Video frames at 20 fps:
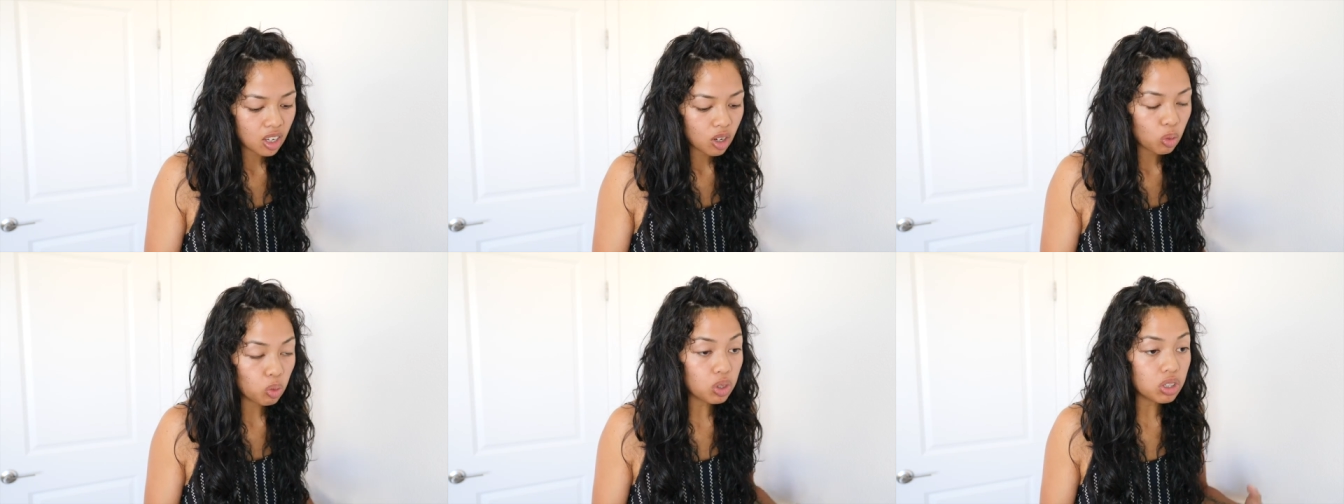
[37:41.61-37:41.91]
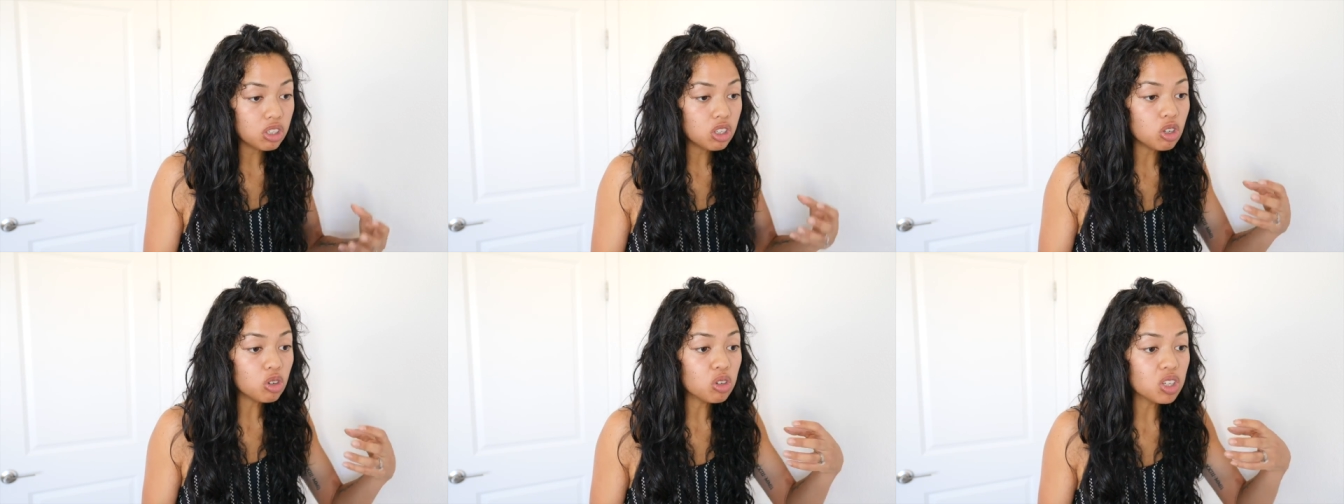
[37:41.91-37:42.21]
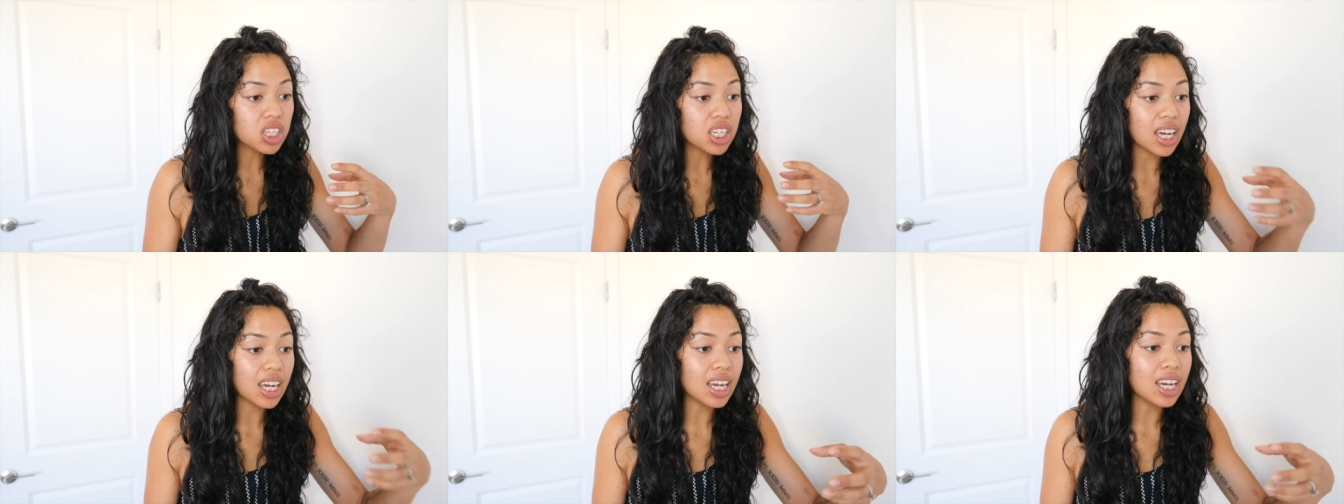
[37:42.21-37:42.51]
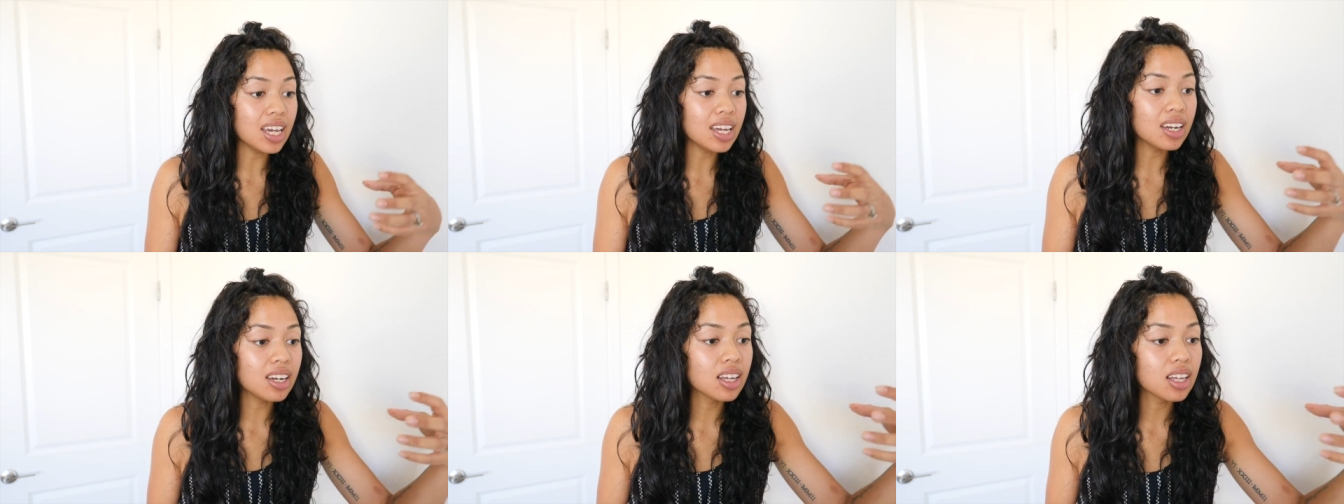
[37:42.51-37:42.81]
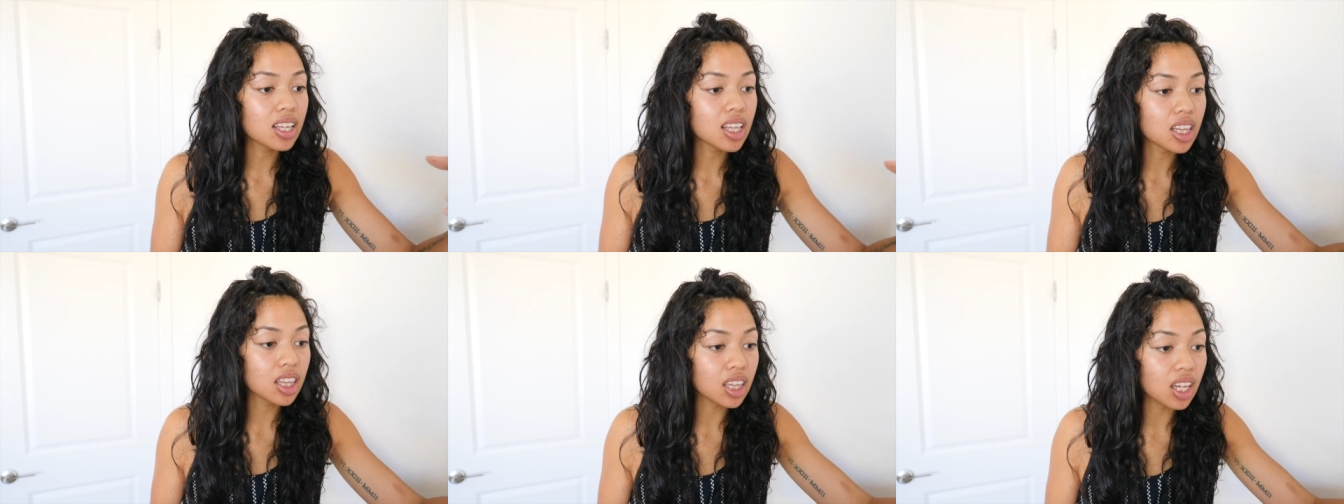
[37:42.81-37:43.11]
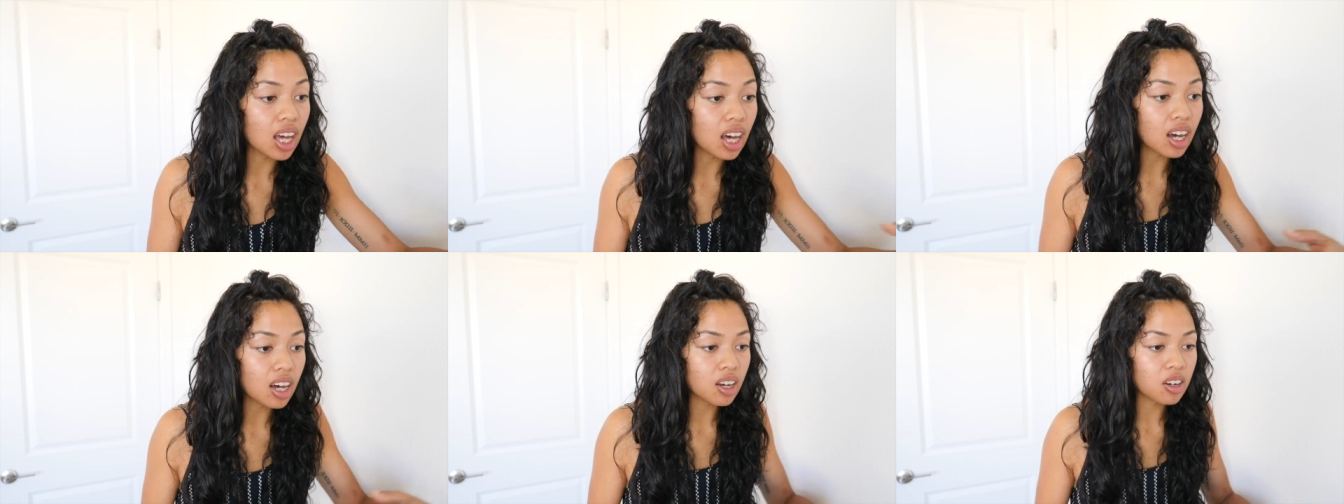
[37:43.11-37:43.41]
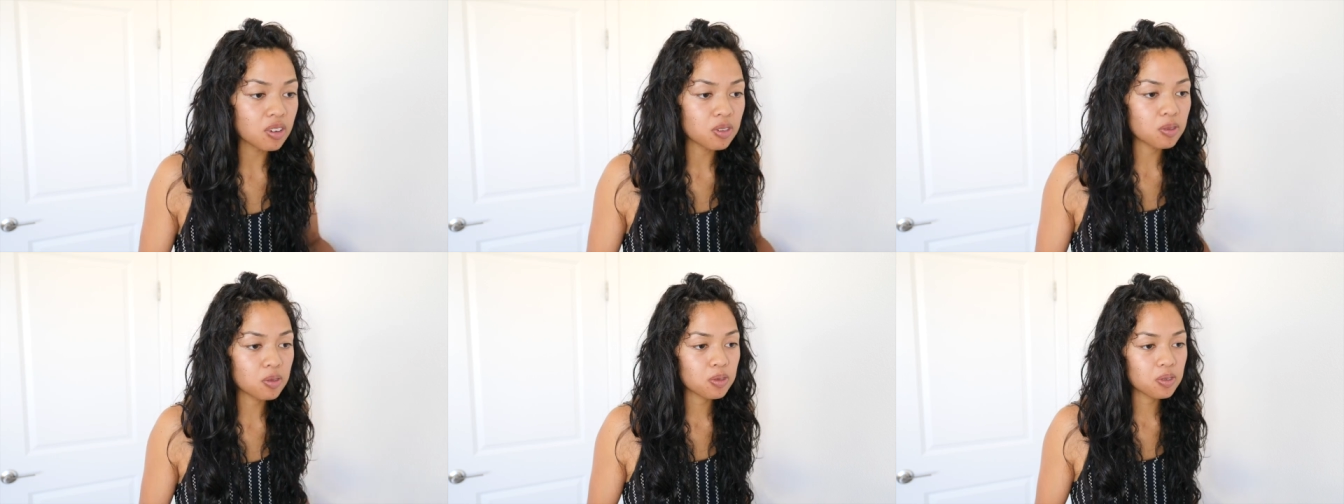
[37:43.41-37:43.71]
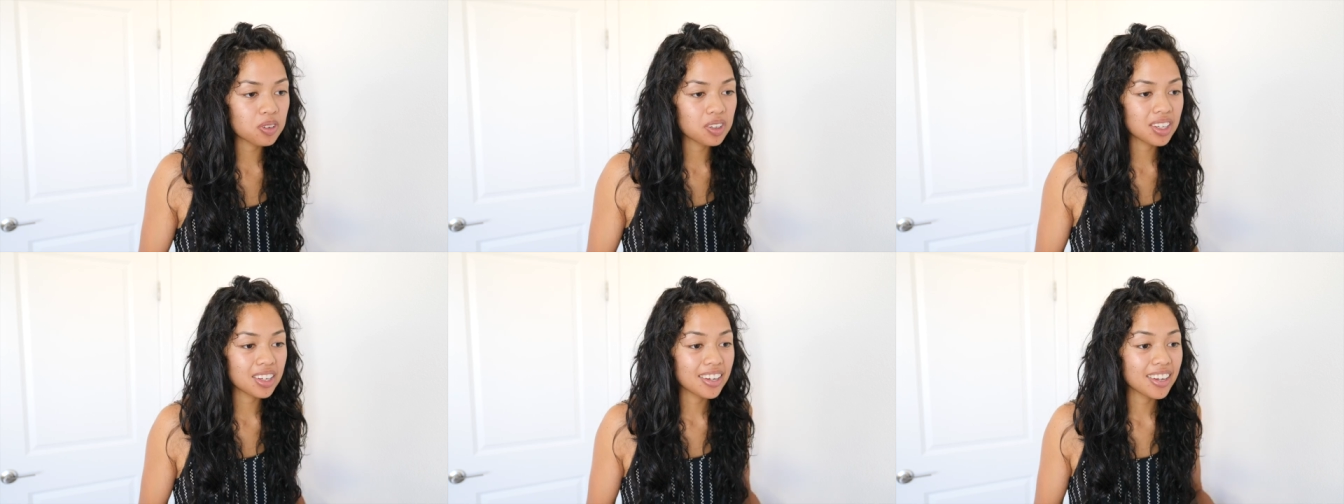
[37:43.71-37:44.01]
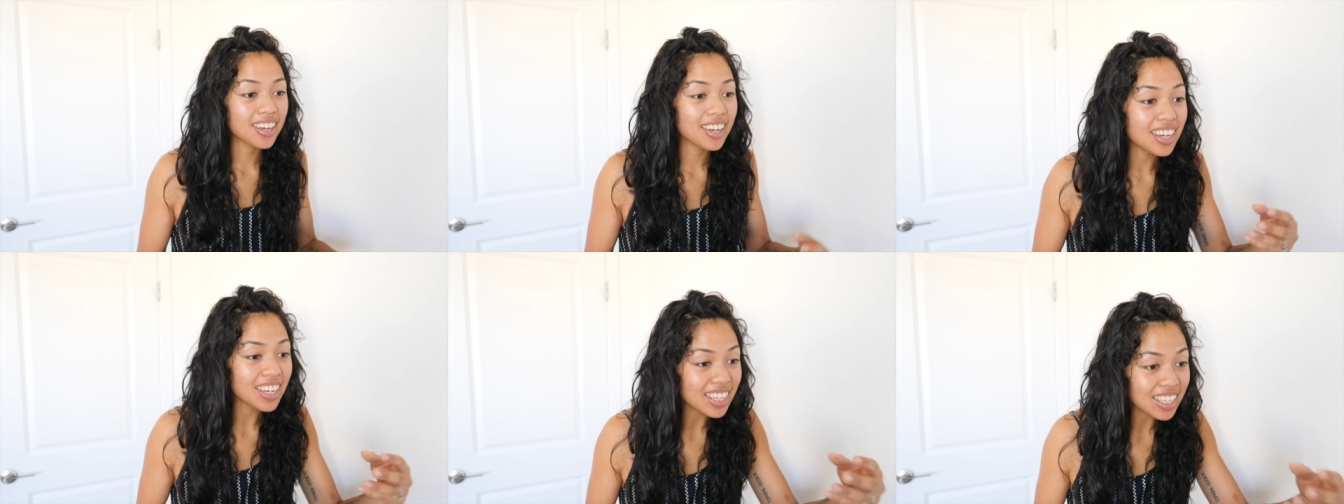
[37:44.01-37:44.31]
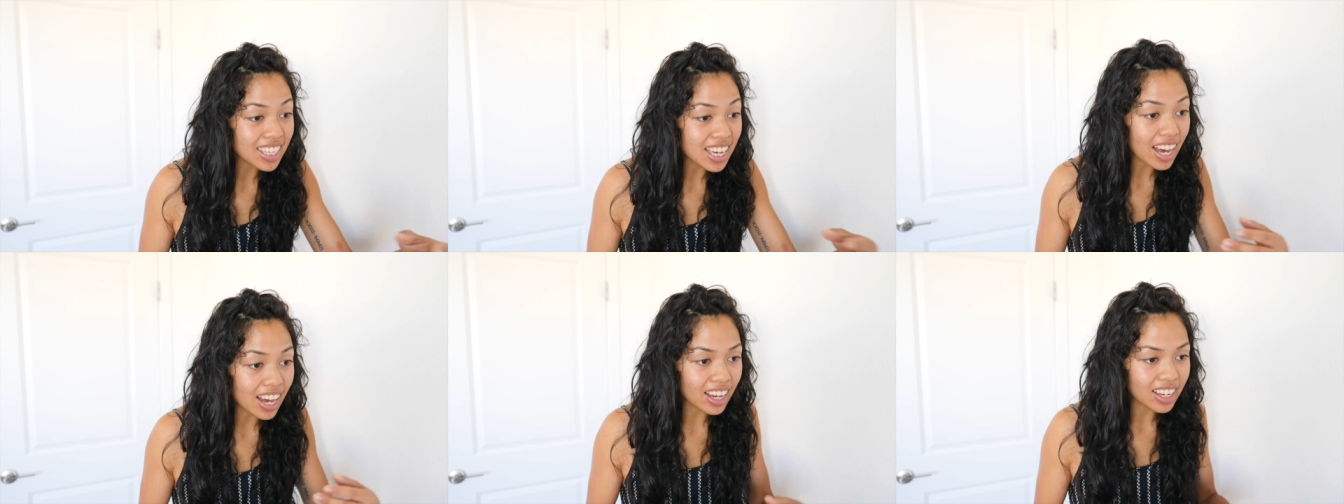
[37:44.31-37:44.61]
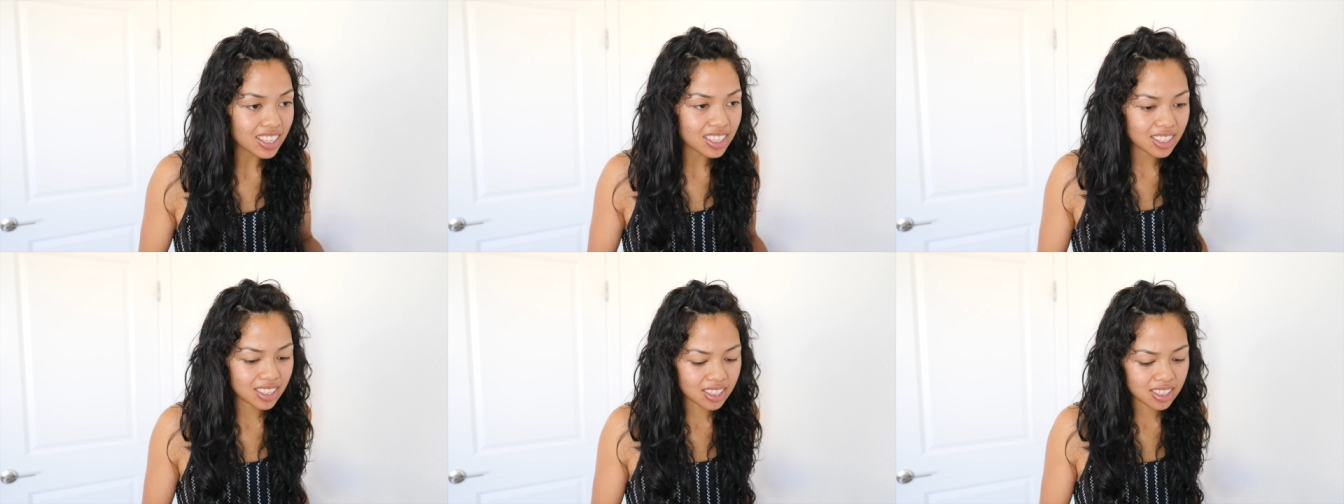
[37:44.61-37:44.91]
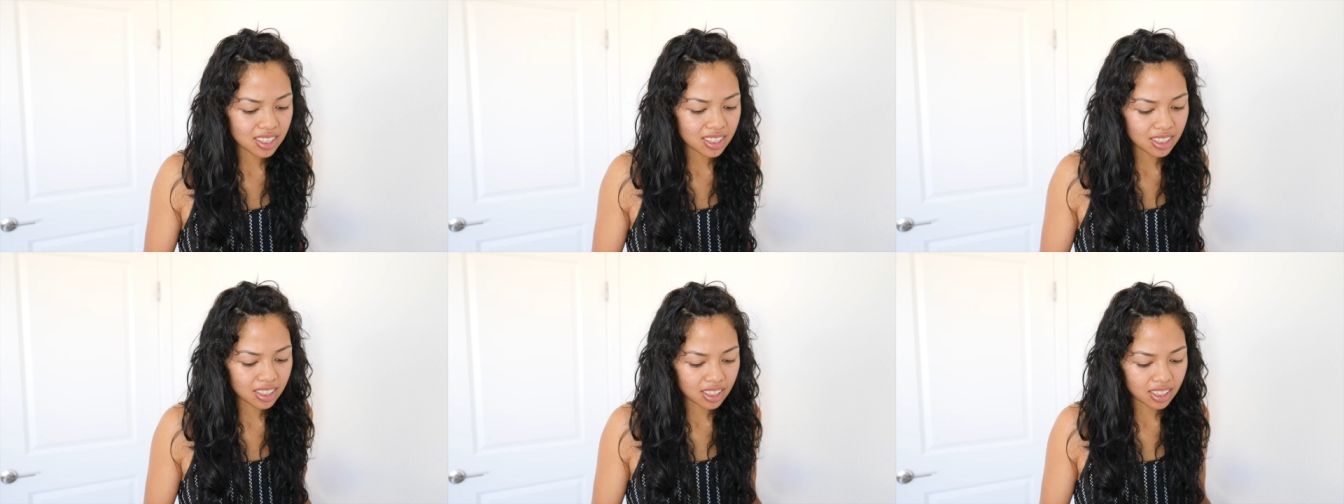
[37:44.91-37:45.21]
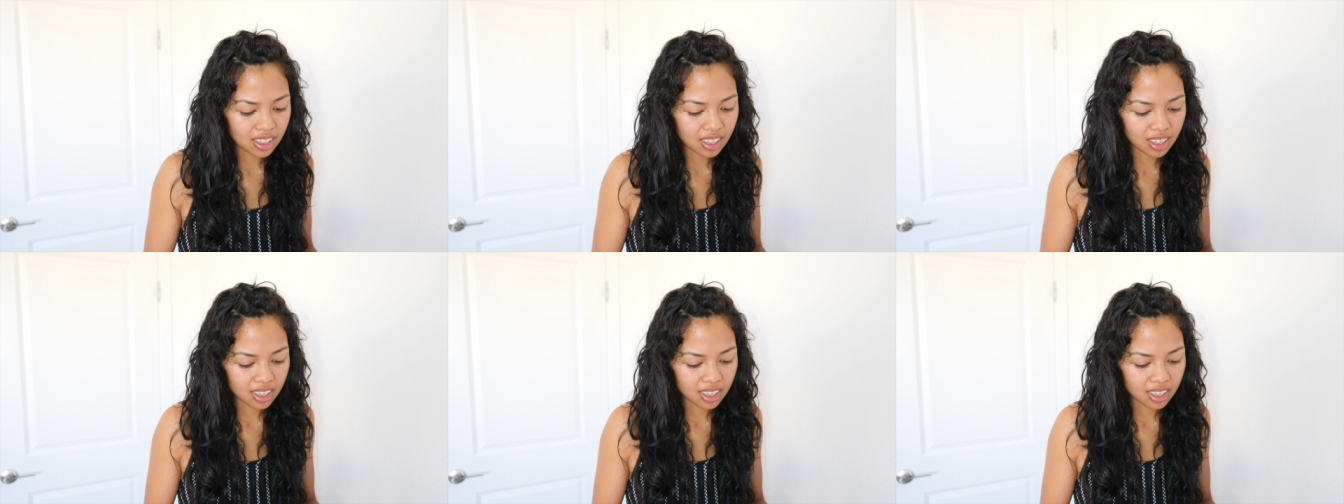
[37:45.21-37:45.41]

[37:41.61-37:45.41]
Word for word: Will you gain love? Yes.